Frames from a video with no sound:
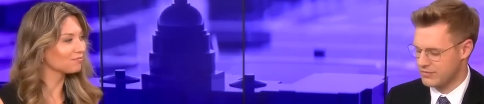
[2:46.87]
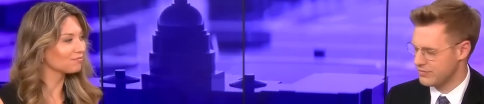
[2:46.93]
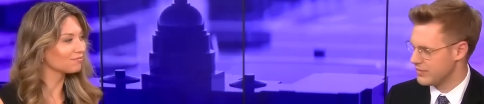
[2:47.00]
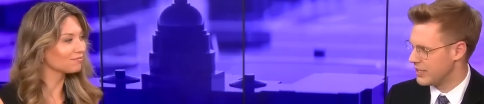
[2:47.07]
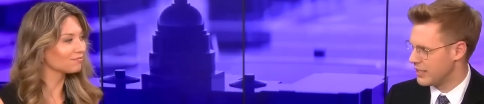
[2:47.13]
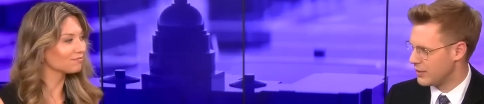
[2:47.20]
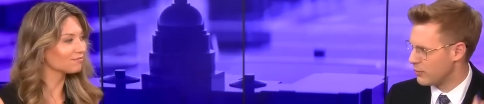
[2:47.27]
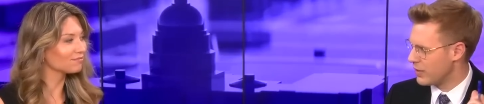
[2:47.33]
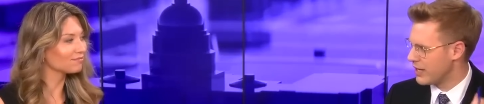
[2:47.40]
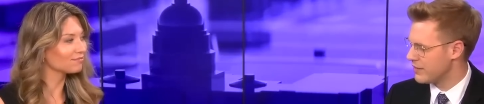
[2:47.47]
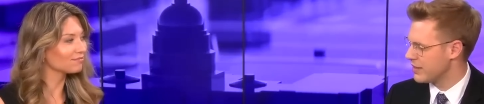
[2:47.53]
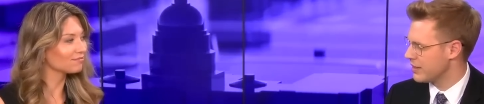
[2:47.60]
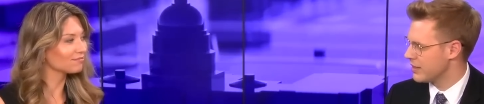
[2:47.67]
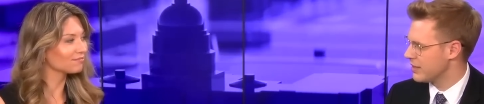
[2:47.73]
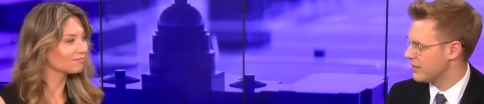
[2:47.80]
Speaker 1: you know,
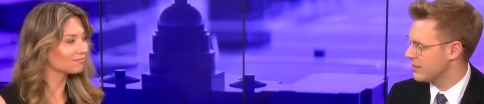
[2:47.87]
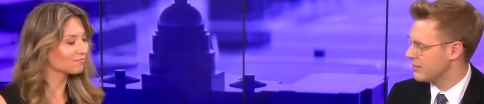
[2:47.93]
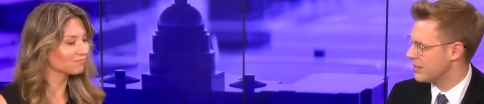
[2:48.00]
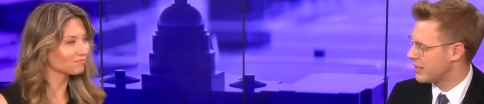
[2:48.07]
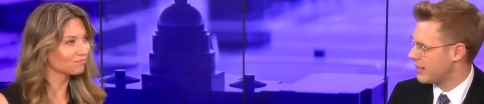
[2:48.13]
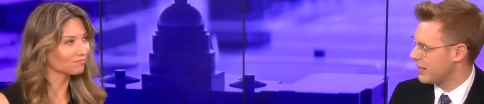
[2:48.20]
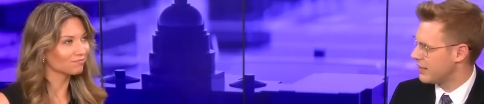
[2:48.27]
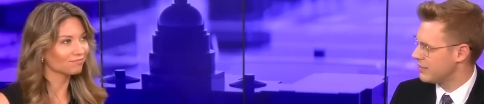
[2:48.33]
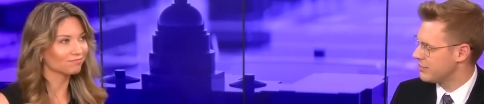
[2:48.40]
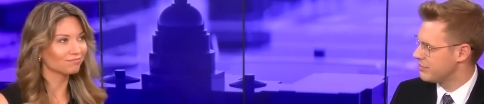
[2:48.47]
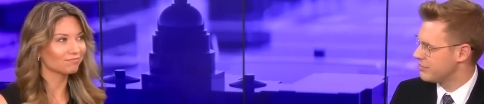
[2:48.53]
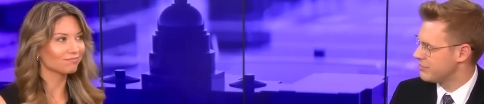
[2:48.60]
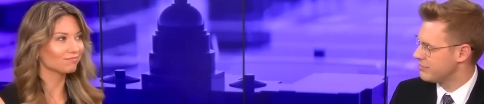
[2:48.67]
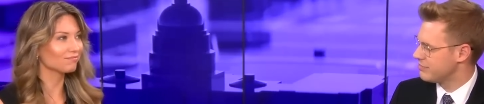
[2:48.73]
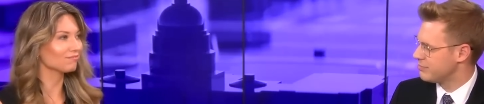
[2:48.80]
waving the, the kind
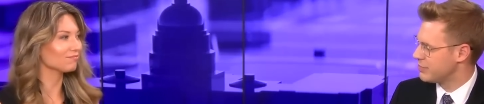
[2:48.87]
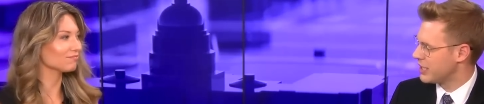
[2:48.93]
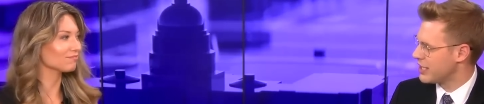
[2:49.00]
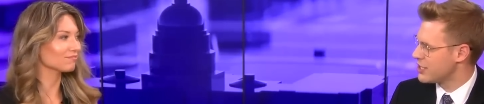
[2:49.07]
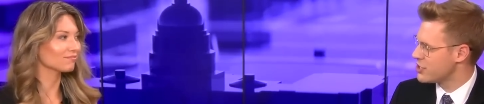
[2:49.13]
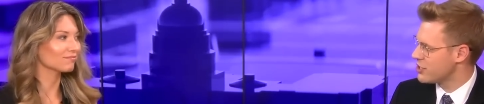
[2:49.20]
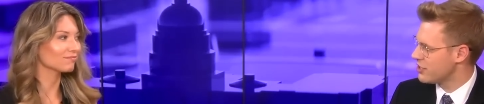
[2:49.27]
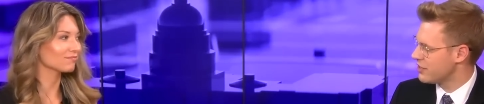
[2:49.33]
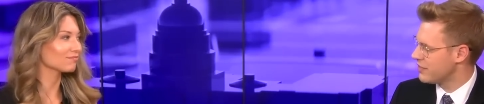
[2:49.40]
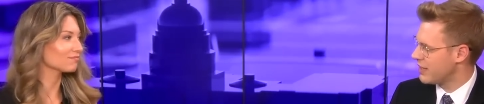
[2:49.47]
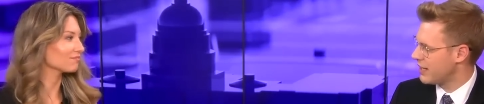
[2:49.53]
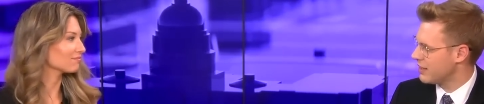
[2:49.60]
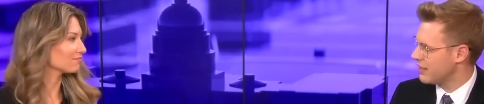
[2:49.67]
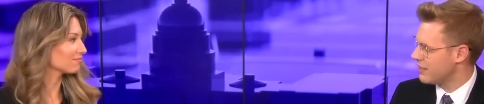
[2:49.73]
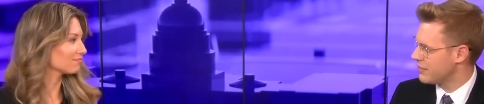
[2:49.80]
of bloody shirt of
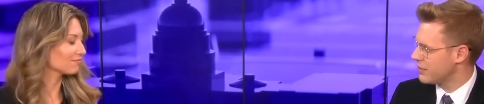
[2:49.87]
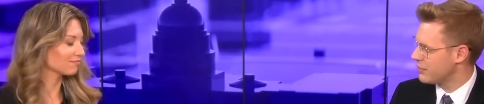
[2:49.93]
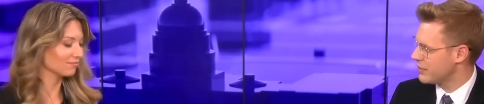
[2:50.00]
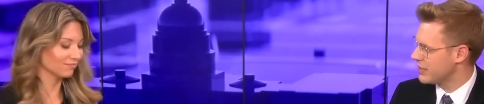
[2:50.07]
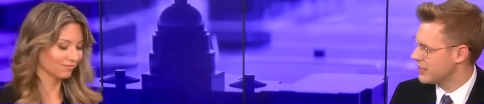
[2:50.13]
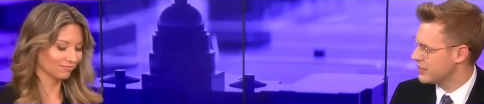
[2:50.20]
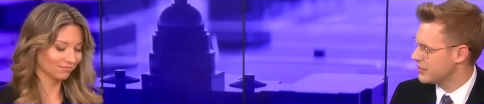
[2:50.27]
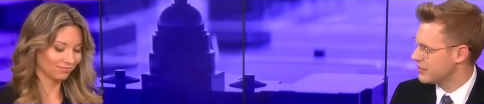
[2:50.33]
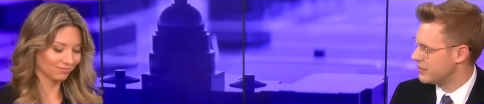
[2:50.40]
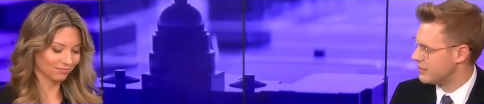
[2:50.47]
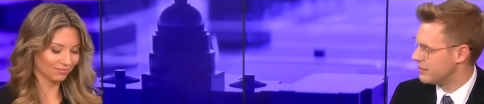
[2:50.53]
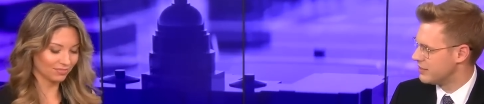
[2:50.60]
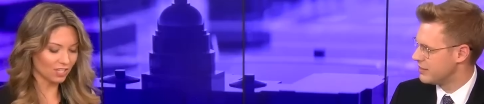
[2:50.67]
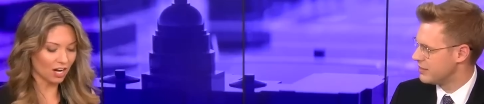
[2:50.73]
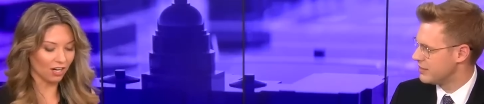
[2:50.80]
nine eleven over this?
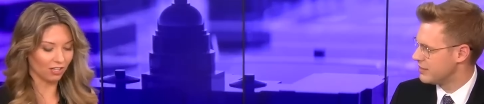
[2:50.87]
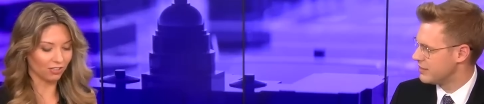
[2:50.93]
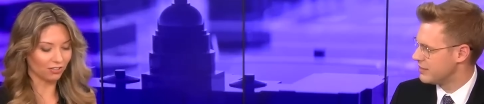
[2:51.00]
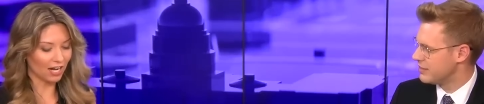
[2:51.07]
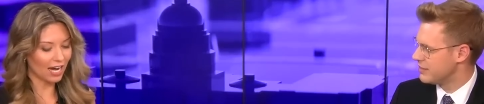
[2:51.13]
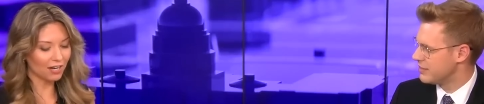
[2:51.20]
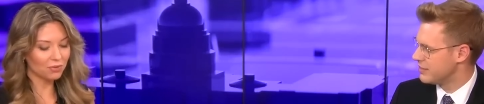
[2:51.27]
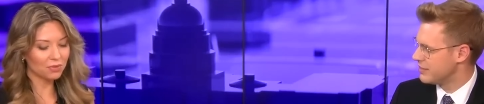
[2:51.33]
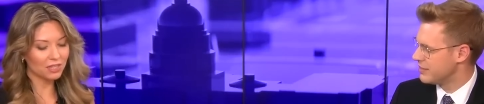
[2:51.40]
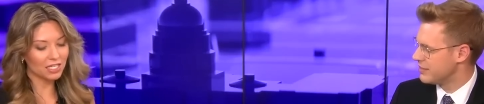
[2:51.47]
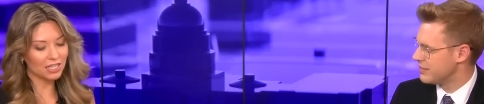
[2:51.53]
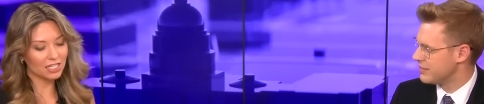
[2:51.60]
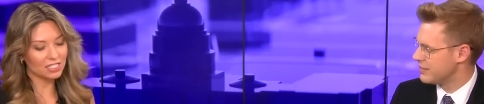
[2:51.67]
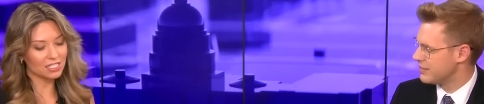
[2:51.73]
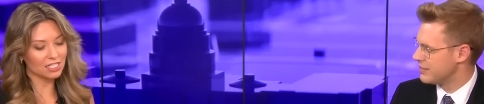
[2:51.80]
Speaker 2: No, I don't
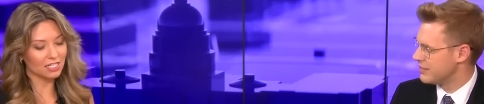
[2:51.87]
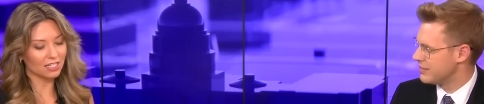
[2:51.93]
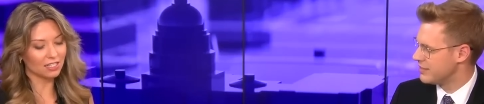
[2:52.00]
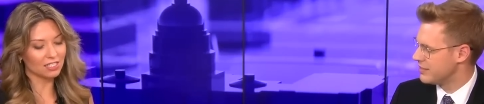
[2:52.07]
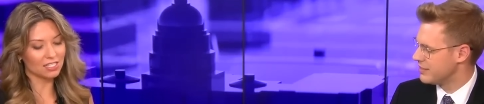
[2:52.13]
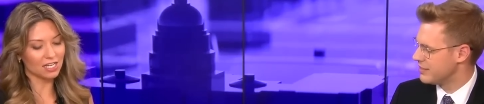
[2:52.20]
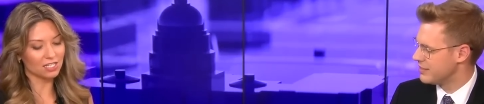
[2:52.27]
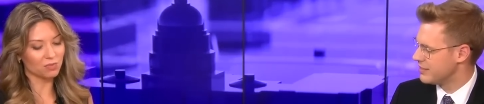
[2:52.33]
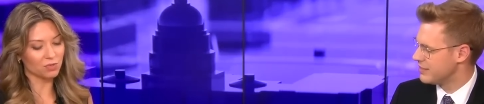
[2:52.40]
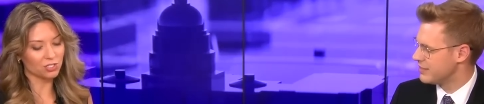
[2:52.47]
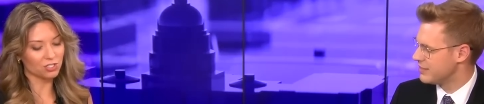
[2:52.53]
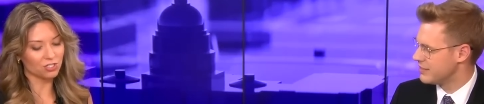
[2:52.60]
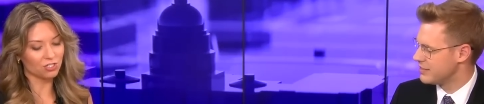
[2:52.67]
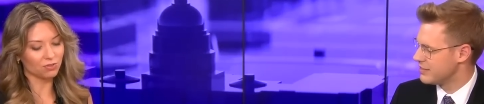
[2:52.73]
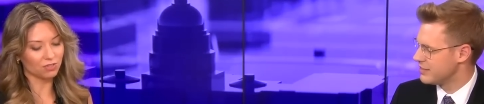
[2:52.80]
think this this has
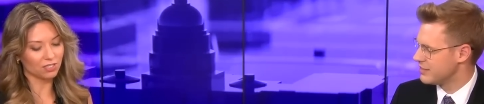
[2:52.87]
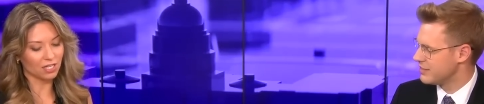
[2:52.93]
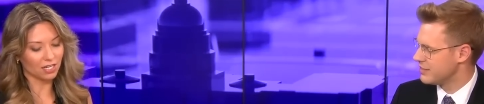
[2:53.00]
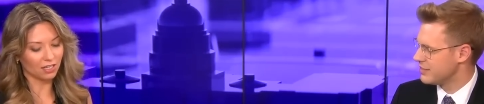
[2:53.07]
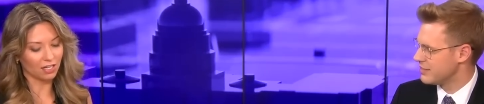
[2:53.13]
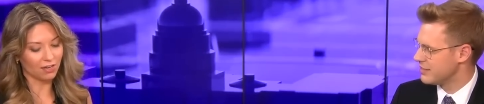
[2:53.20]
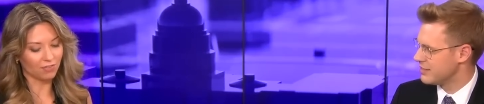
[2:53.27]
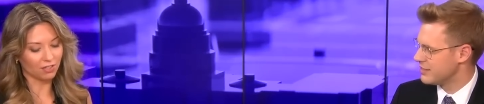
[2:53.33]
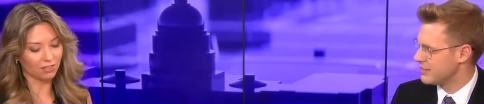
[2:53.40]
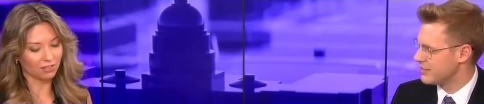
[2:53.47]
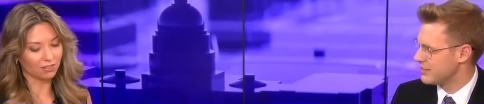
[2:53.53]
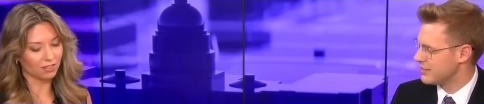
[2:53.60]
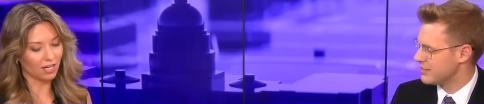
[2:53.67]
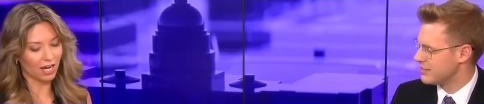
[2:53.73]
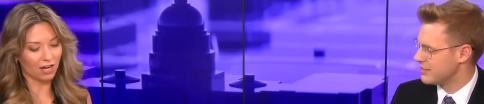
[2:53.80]
much to do with nine
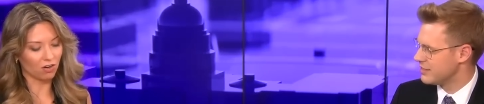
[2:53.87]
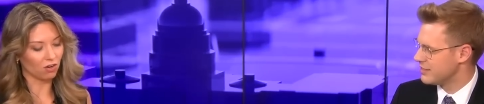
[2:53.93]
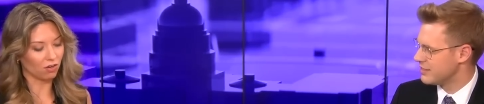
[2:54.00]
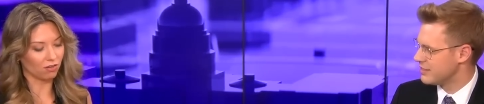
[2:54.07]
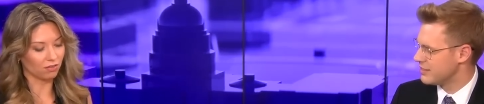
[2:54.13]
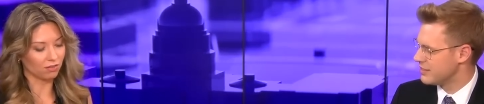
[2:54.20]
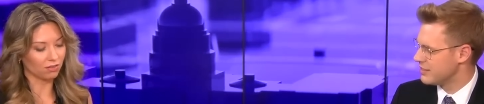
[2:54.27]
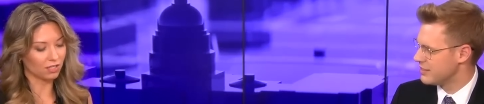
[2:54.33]
eleven at all.